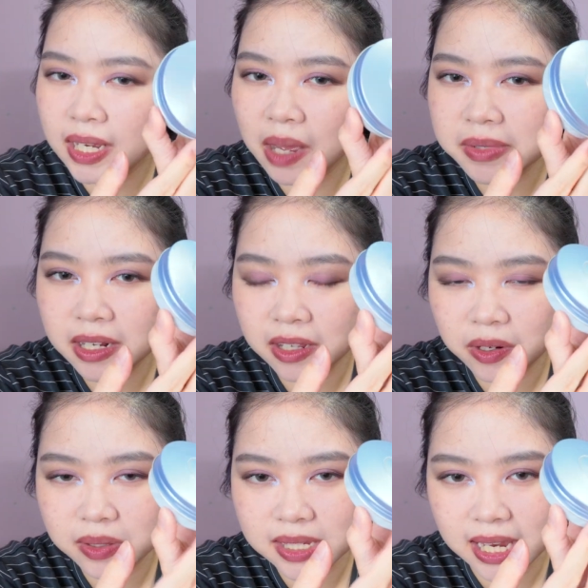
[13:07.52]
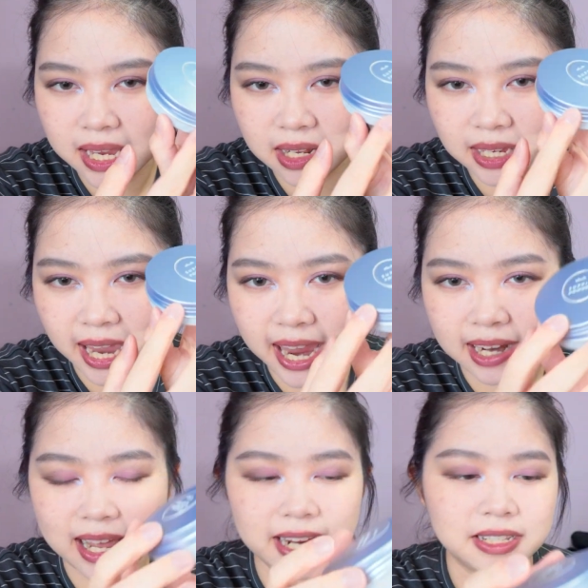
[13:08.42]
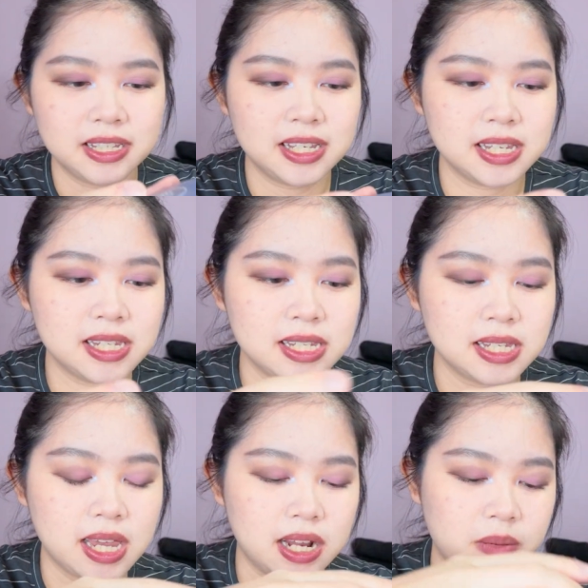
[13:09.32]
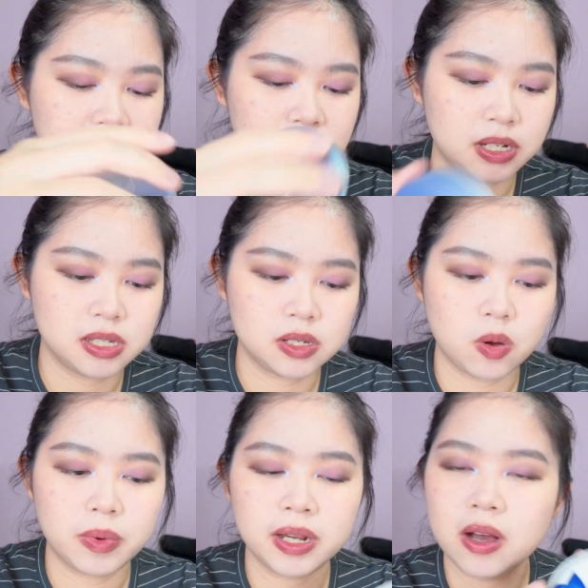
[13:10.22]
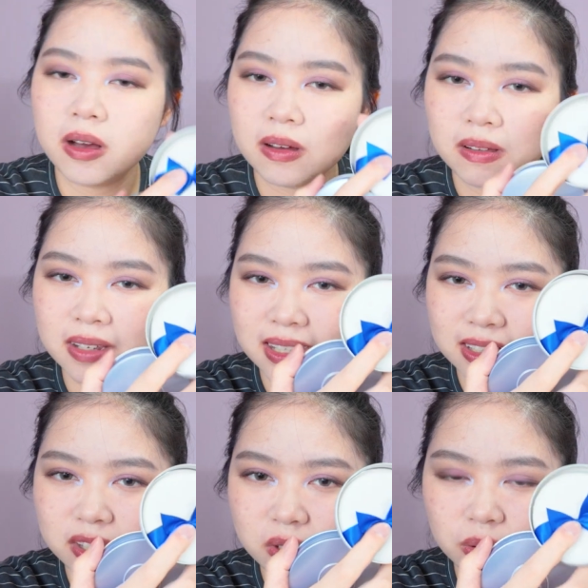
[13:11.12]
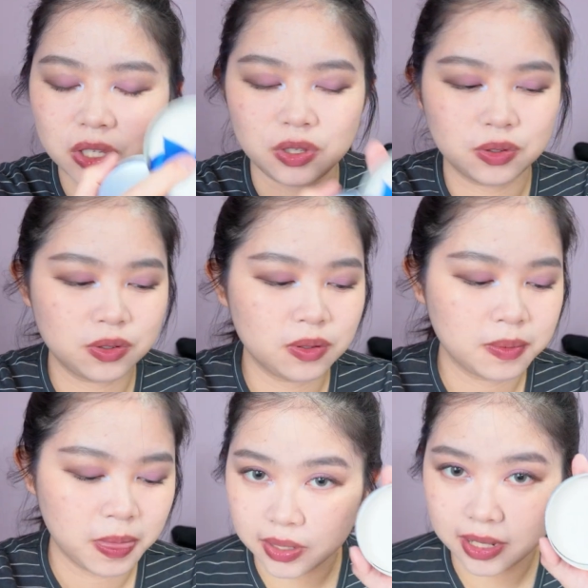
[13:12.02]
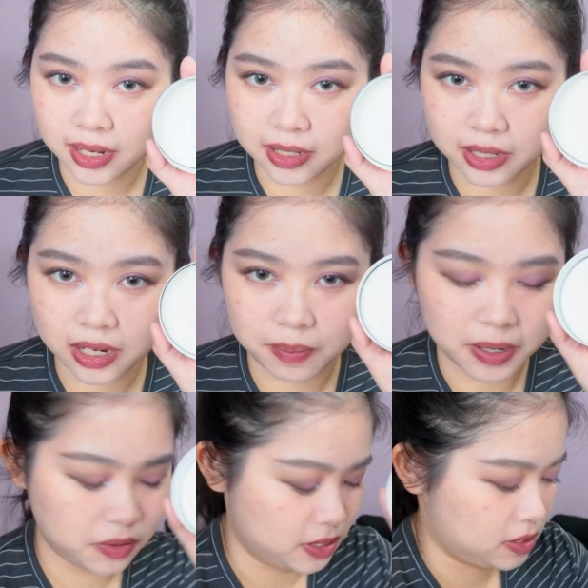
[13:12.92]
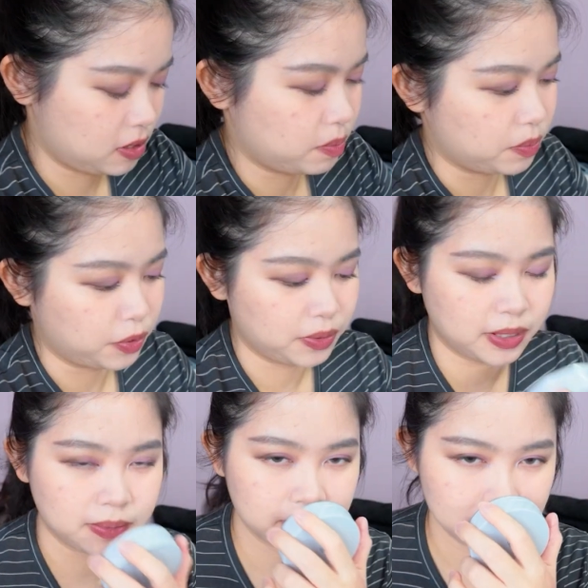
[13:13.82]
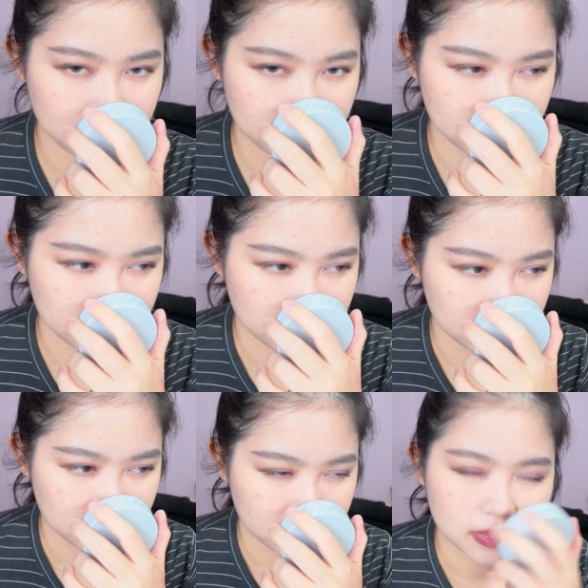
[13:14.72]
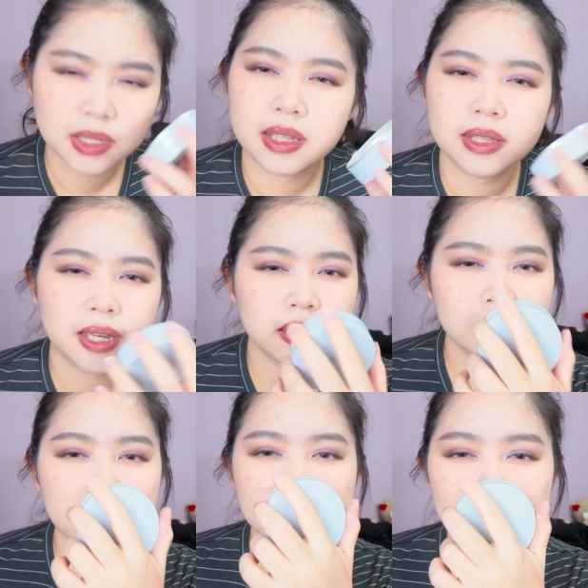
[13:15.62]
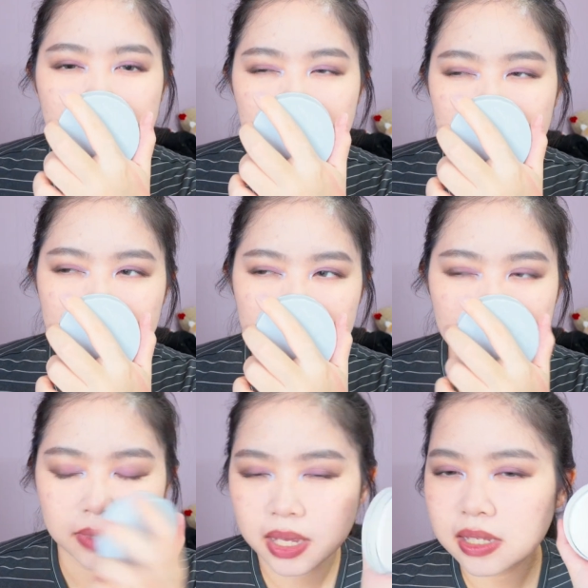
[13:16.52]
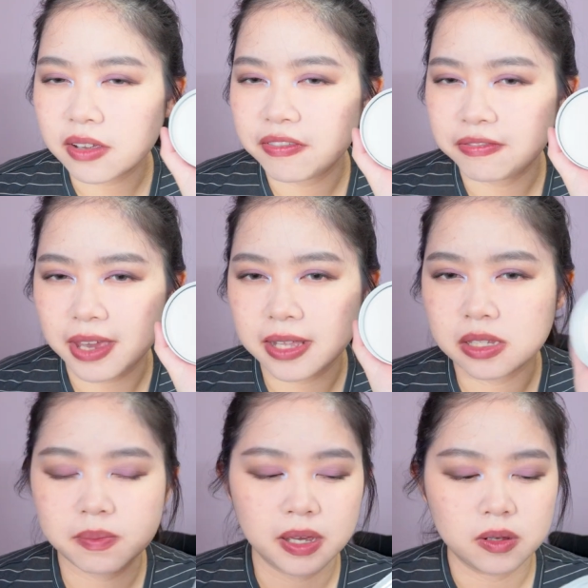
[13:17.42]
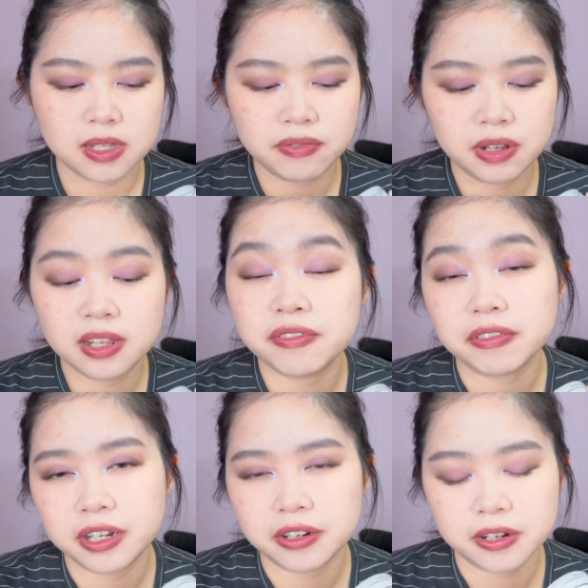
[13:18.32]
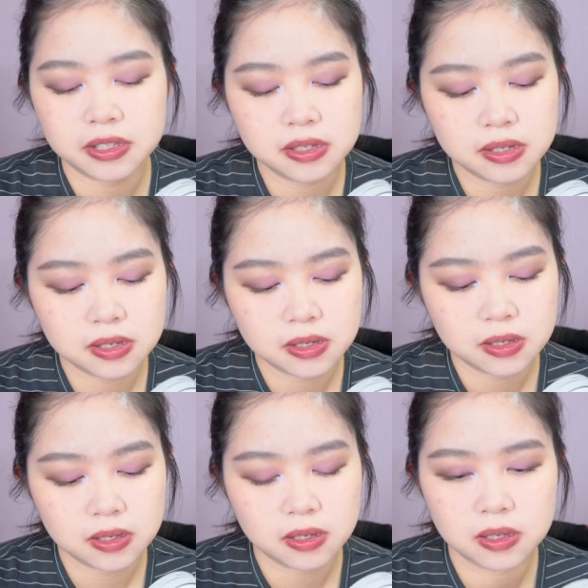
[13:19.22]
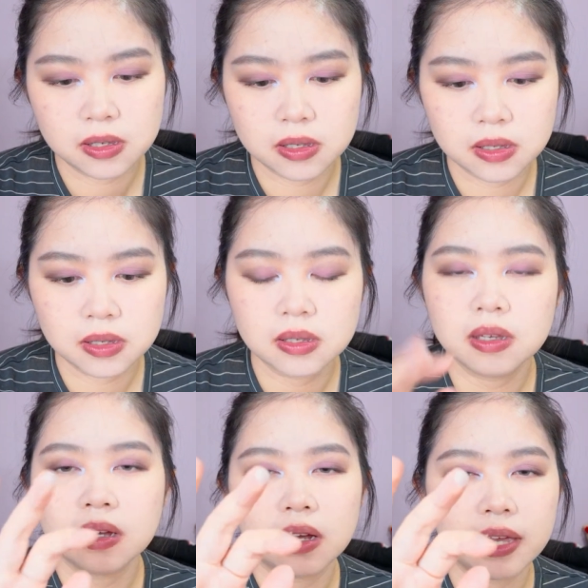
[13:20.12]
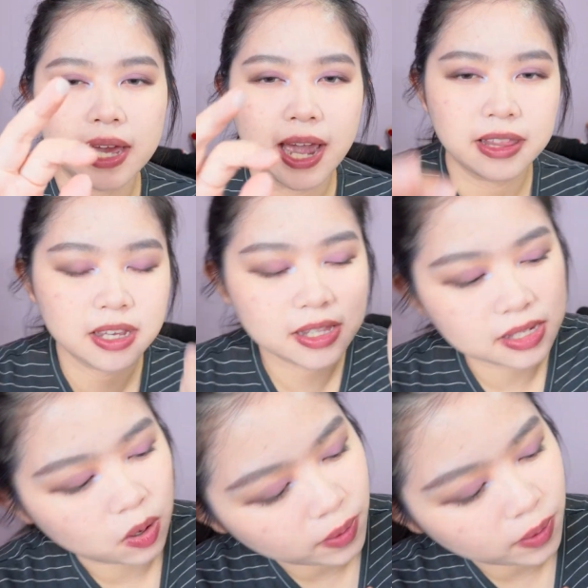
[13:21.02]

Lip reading: it comes in a little tin can like this, and let me just open it. Oh, look at this, so cute. Okay, luckily the powder is not broken. There is a faint smell. It's definitely fragrance. Yeah, I think it's a